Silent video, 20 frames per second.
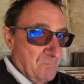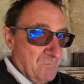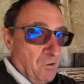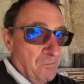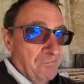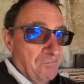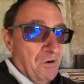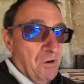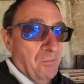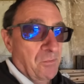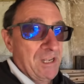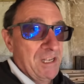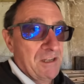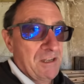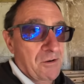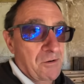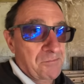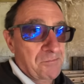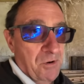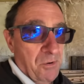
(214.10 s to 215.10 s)
Up for a
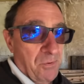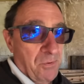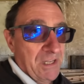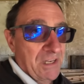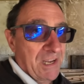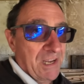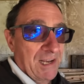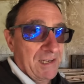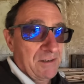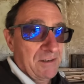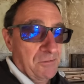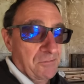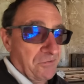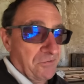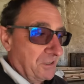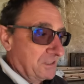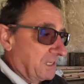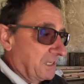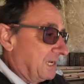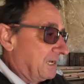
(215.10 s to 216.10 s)
week, up for a weekend, up
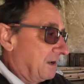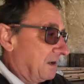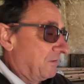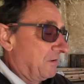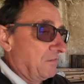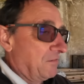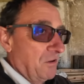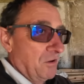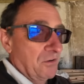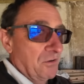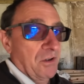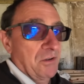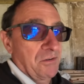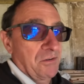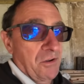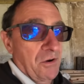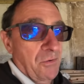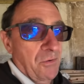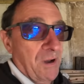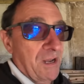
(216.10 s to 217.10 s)
for a day, however long
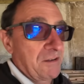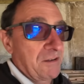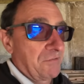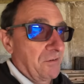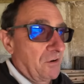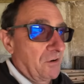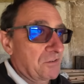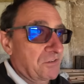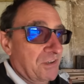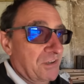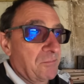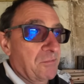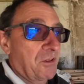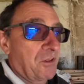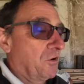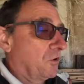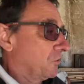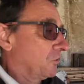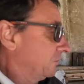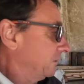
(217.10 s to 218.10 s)
you're away for. Same with
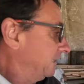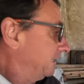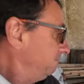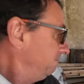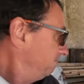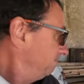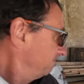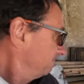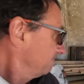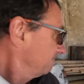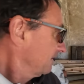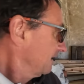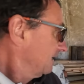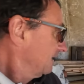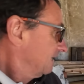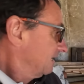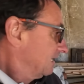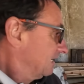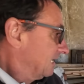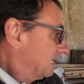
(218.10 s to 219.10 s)
an awning.
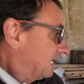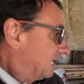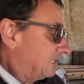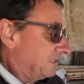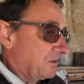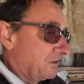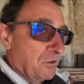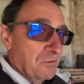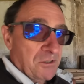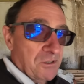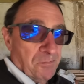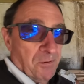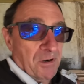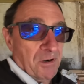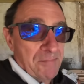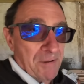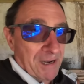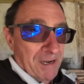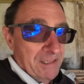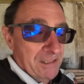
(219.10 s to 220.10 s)
And then you come to put
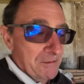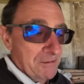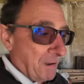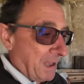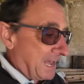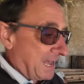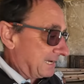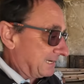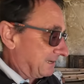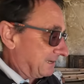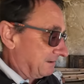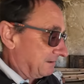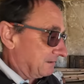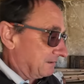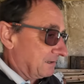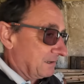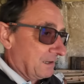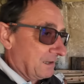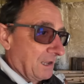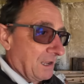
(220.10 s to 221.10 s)
it back in the bag.
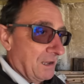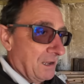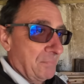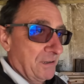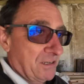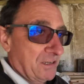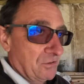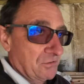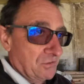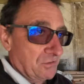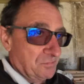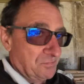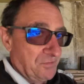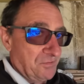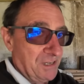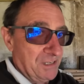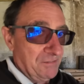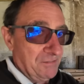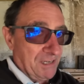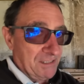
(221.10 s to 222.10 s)
And because
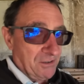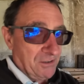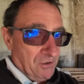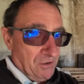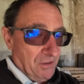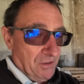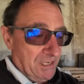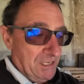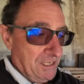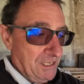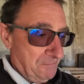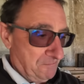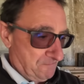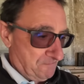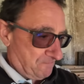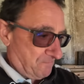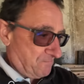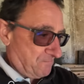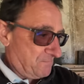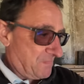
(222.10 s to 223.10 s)
they've had all the
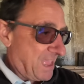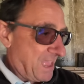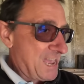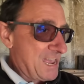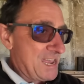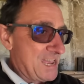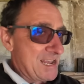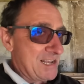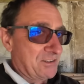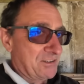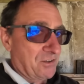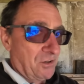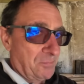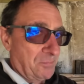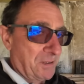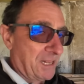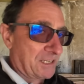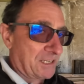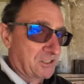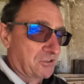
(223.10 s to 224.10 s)
air's all
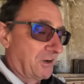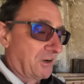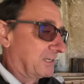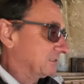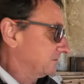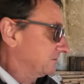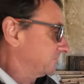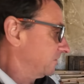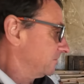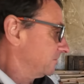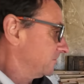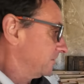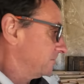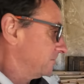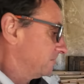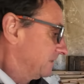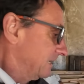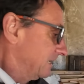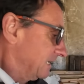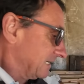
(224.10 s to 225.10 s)
been extracted from
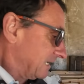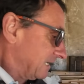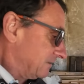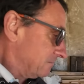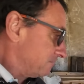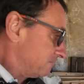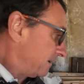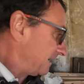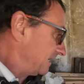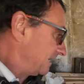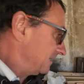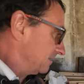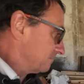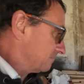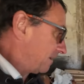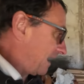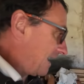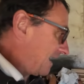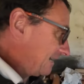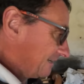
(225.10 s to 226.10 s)
them, getting them back in the
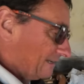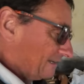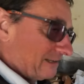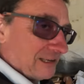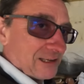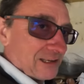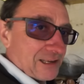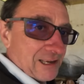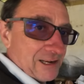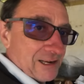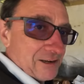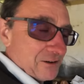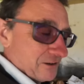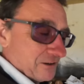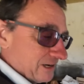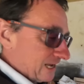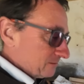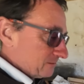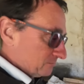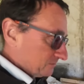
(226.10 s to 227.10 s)
bag are
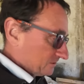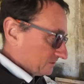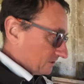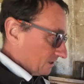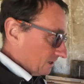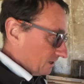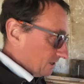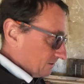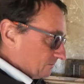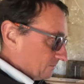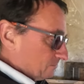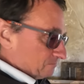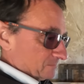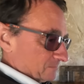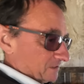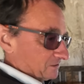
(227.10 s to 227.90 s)
an absolute